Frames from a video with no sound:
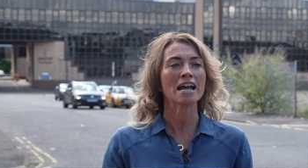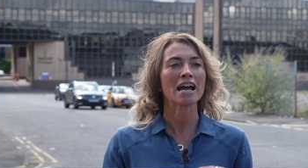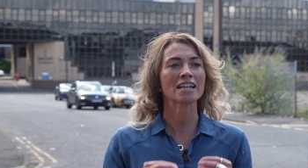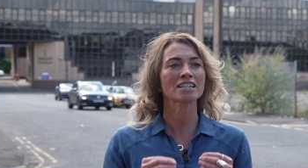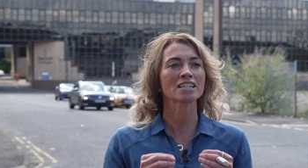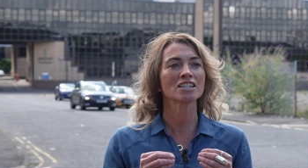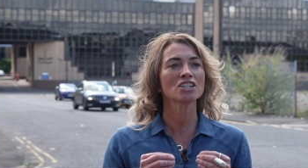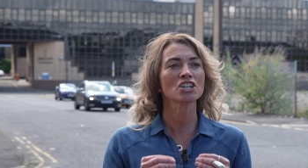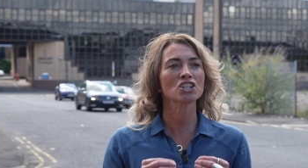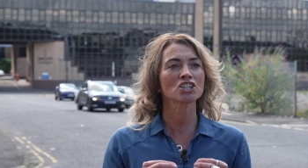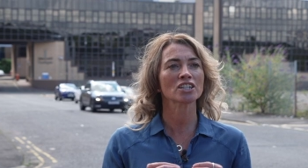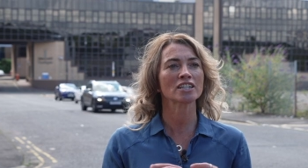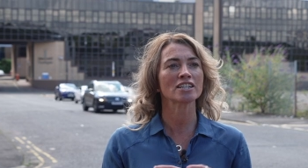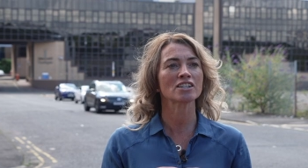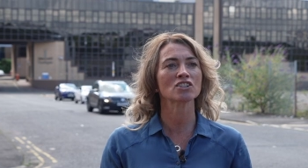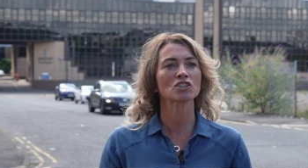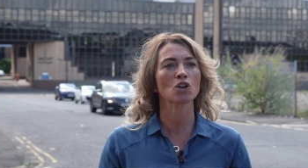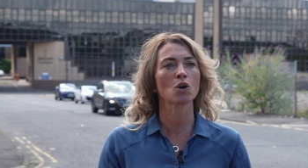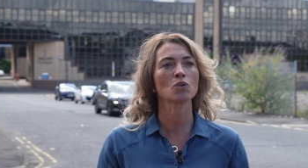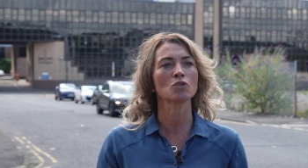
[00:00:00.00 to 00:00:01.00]
and initially
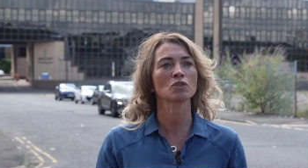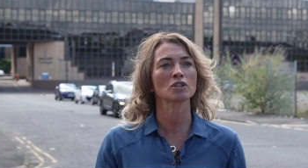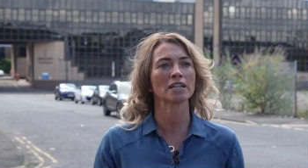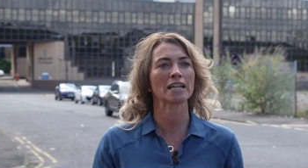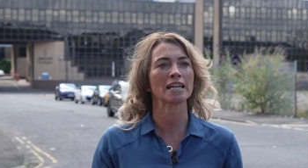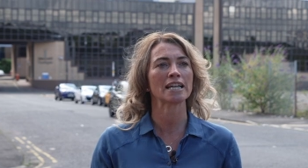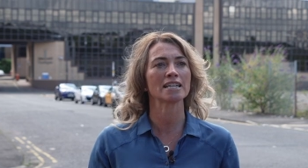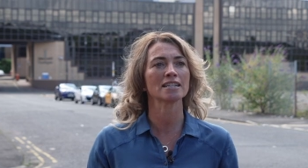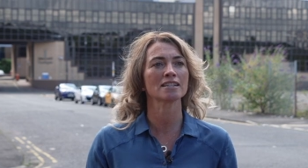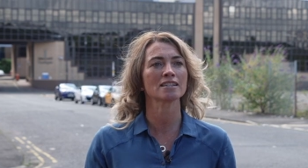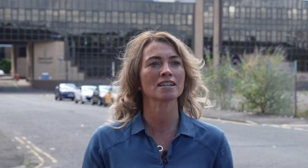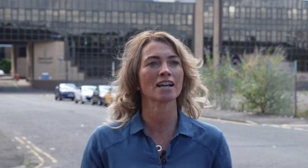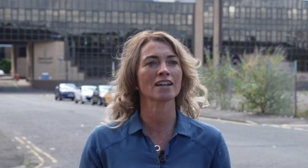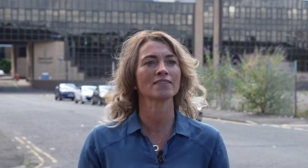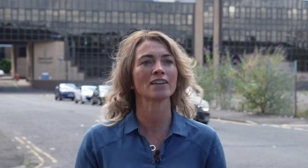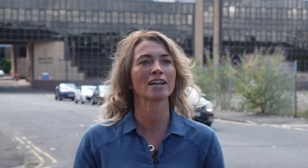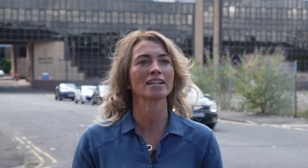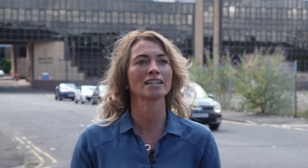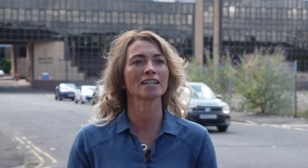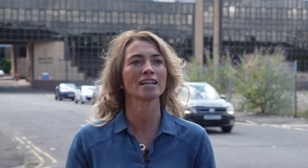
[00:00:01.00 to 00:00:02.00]
salt glazed
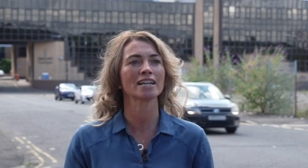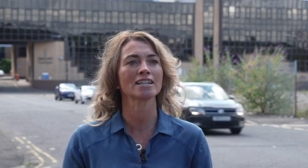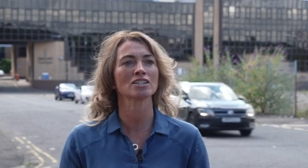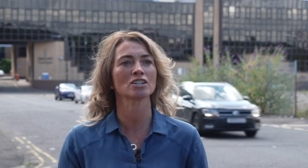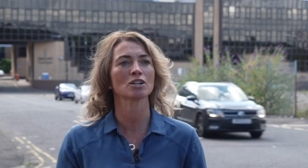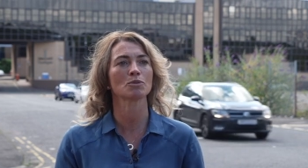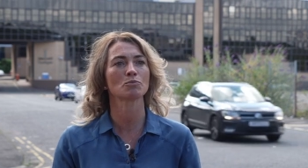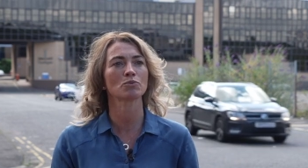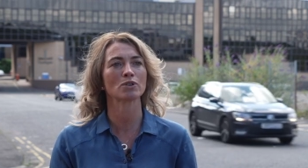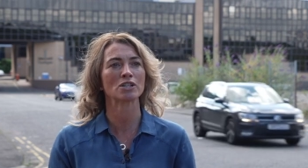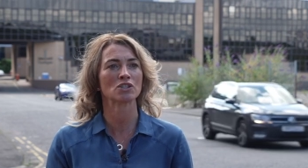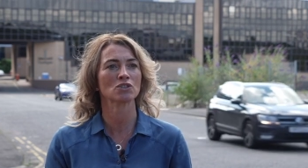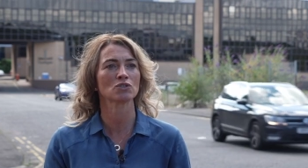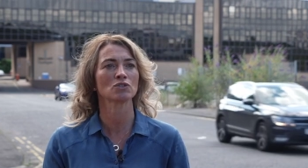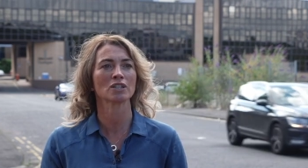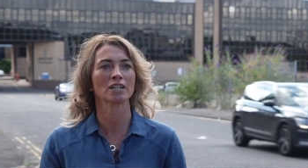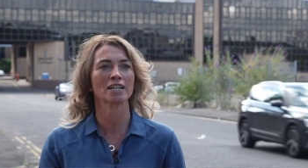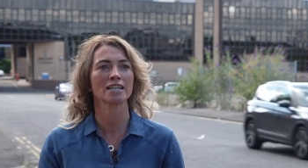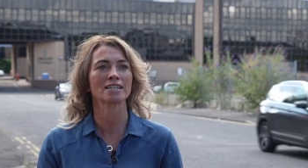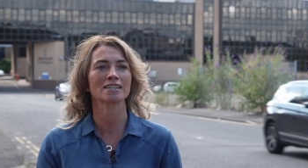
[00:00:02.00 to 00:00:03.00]
and then later
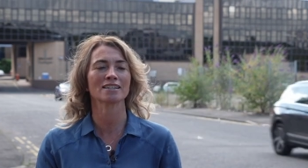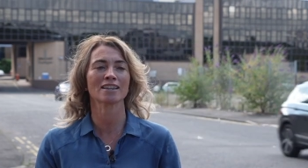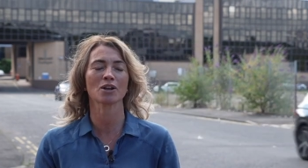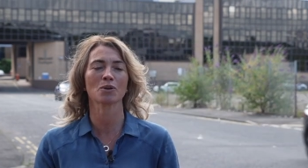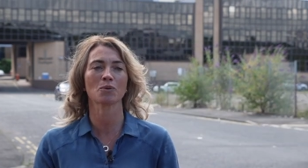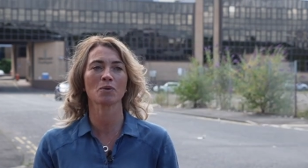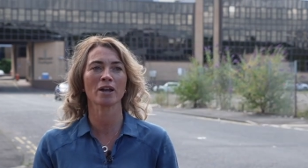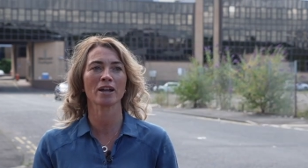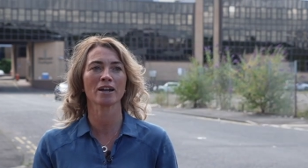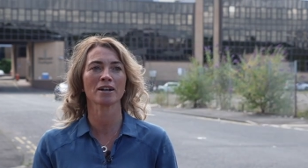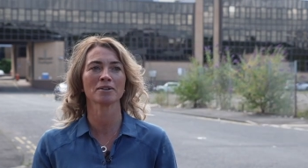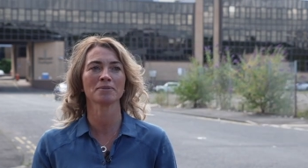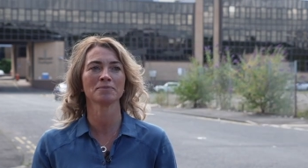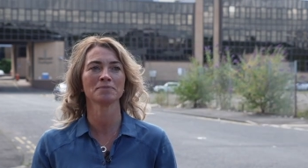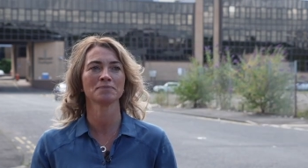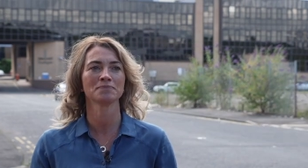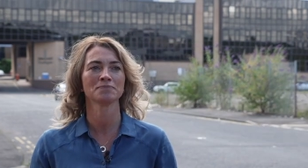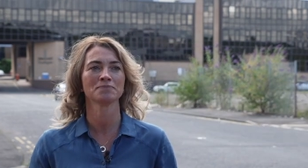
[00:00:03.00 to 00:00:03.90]
Bristol glazed their ware.